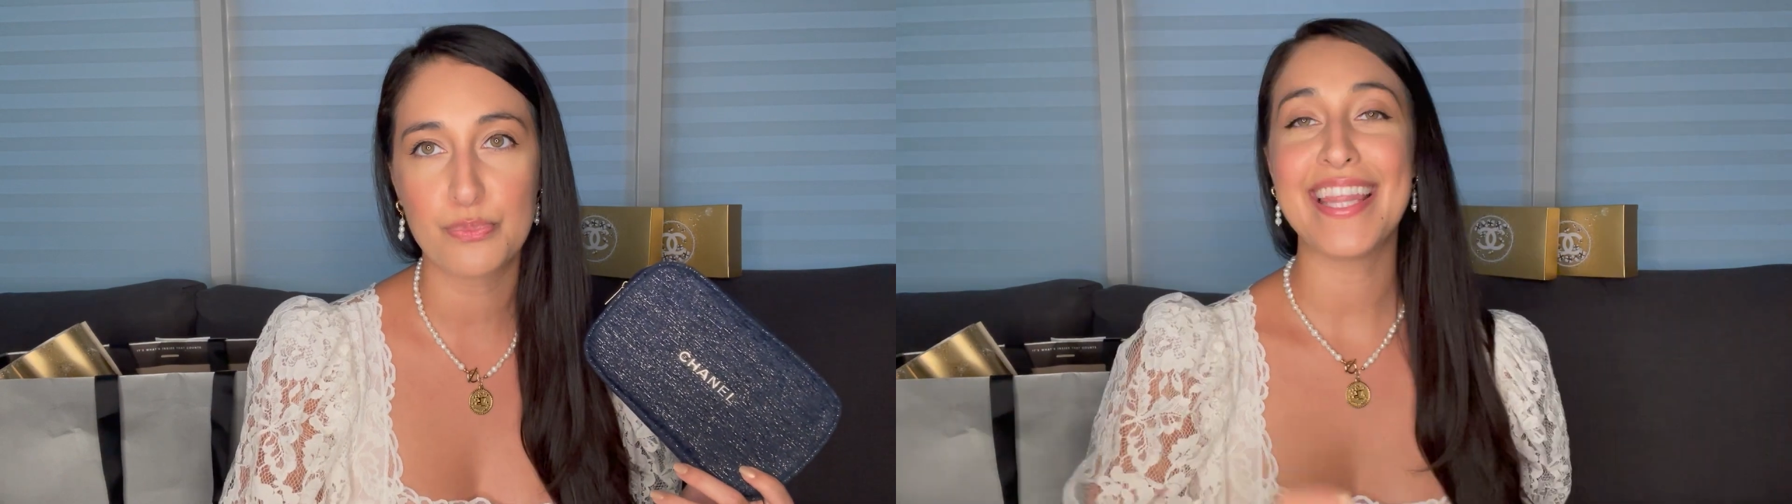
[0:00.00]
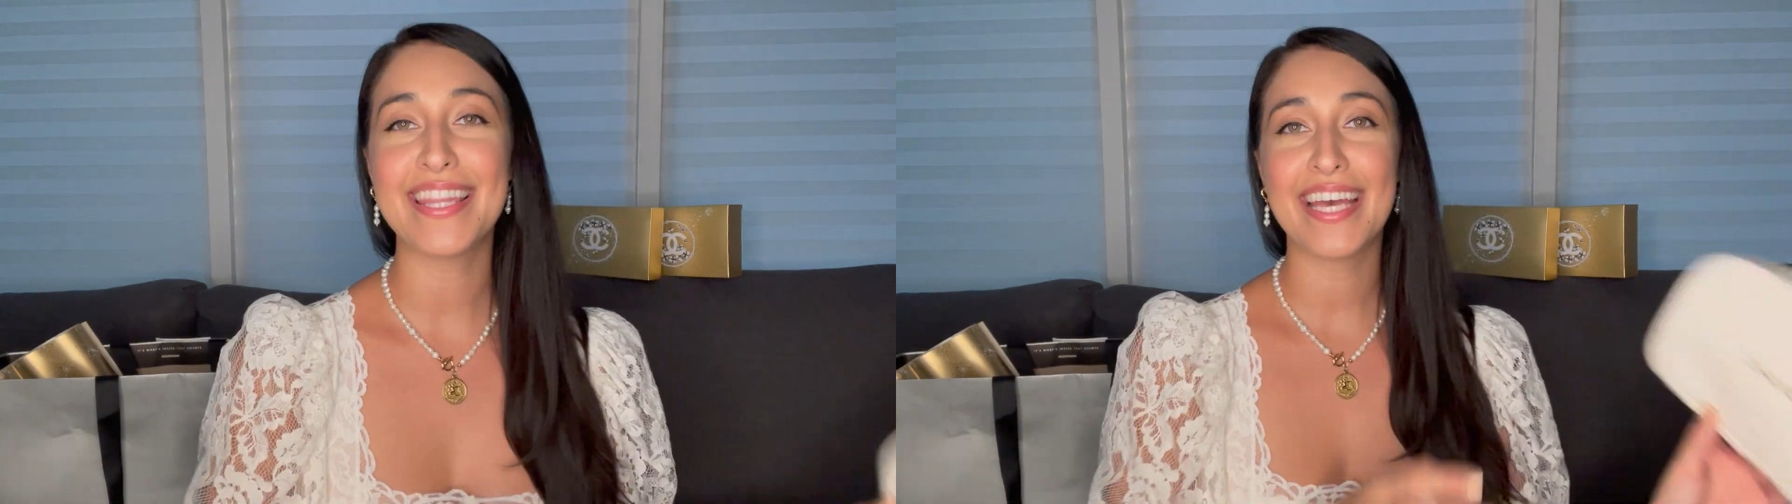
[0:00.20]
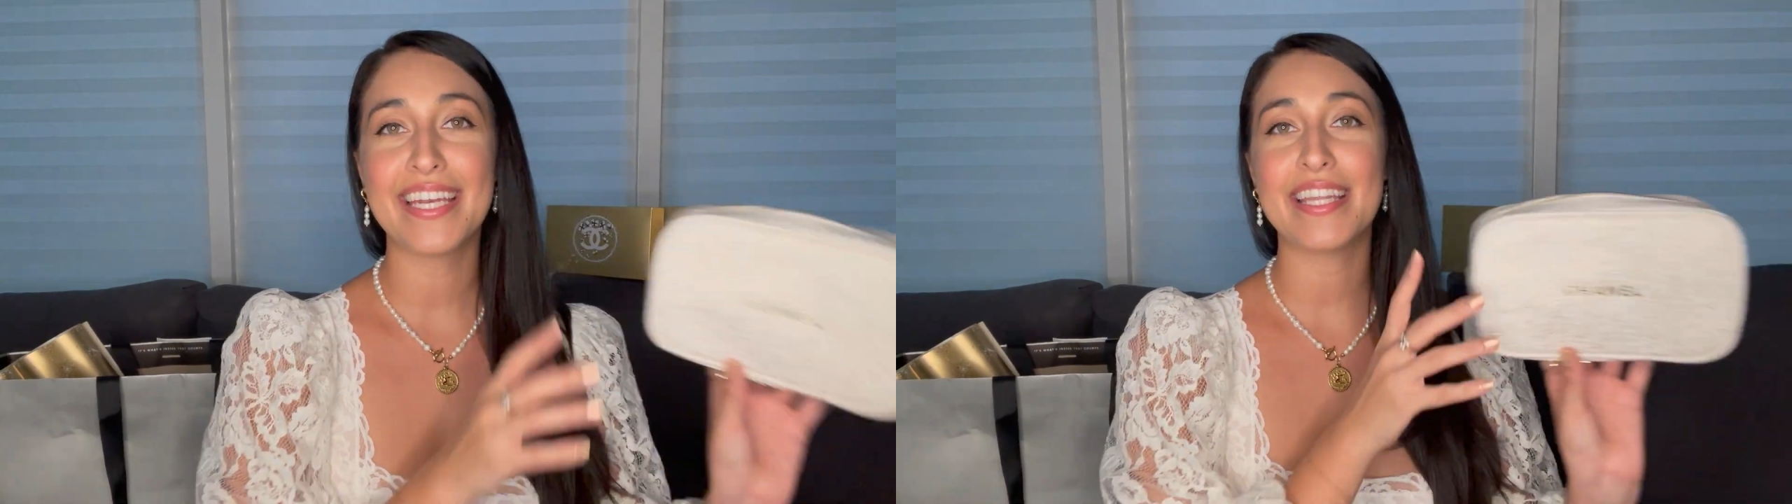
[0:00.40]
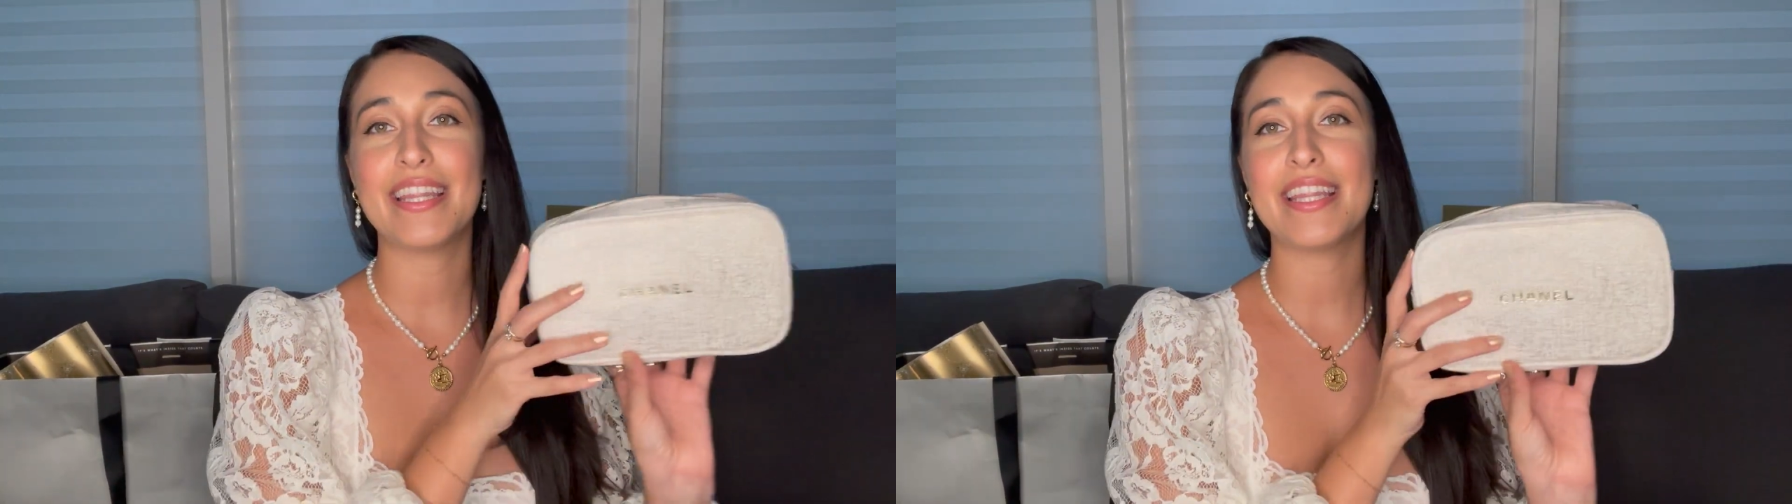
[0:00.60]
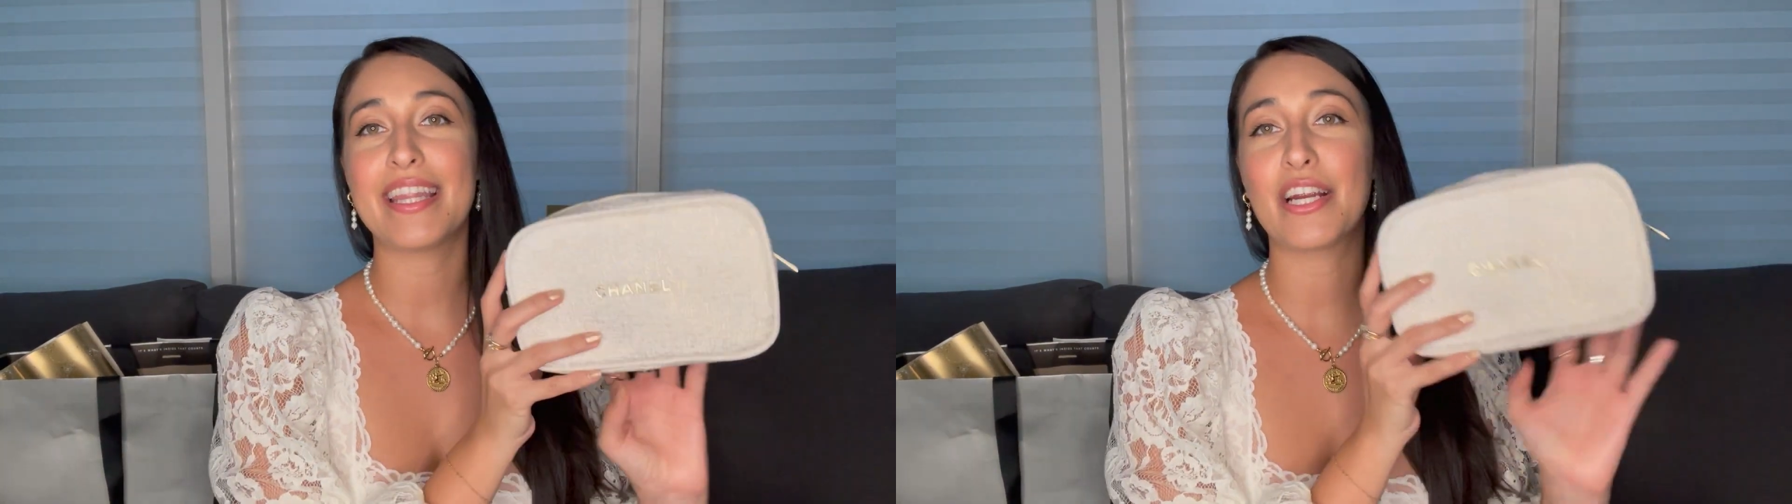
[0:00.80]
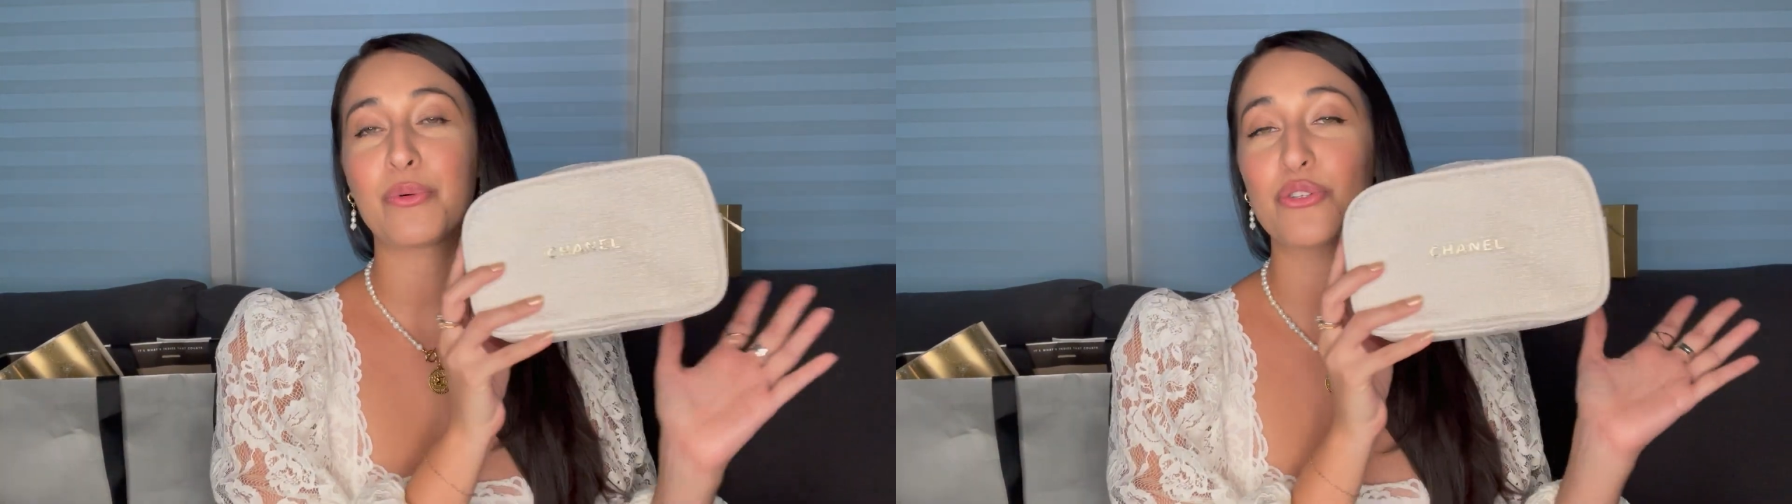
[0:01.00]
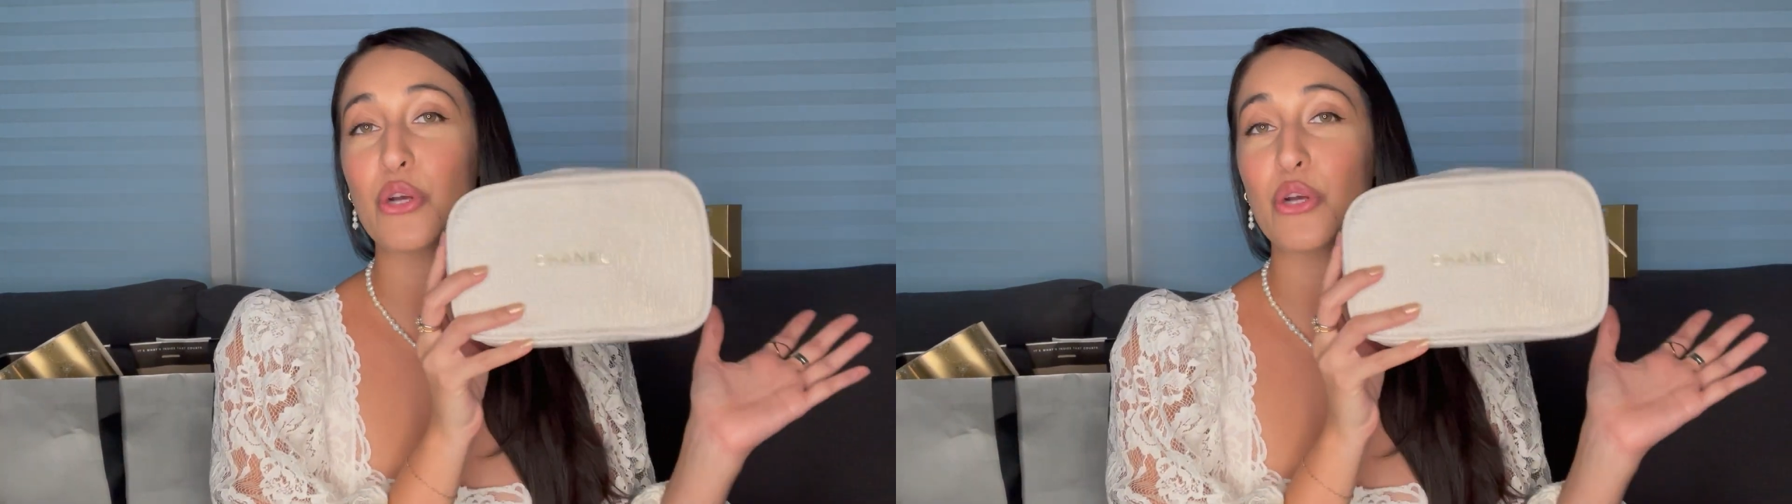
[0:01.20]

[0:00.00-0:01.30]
And then there was